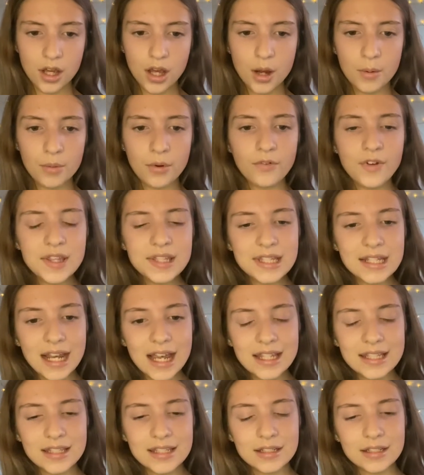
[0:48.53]
Professor
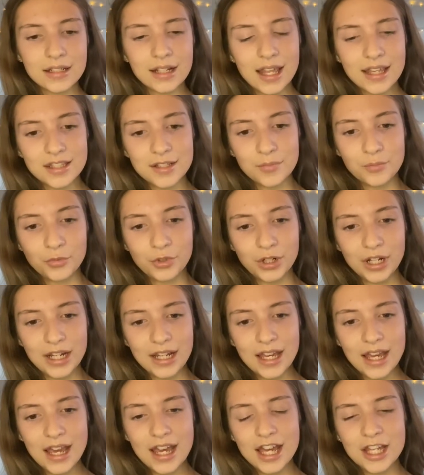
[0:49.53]

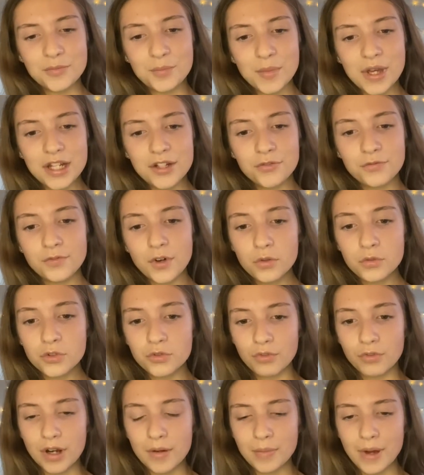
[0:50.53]
Glastonbury had made a
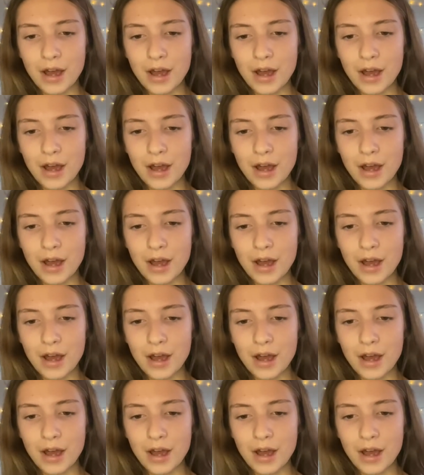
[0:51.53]
false rib